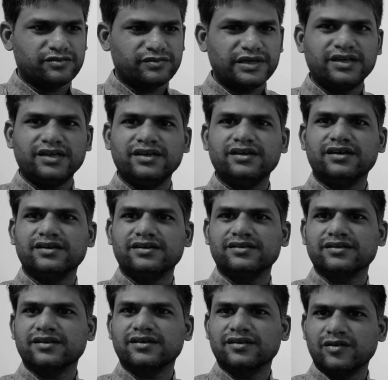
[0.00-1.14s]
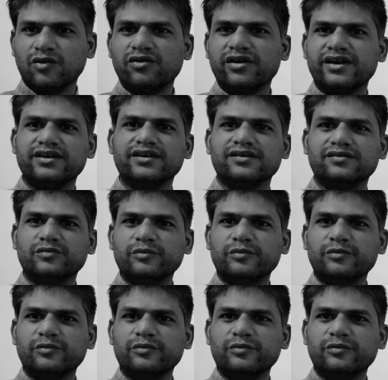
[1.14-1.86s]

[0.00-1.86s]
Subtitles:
very low end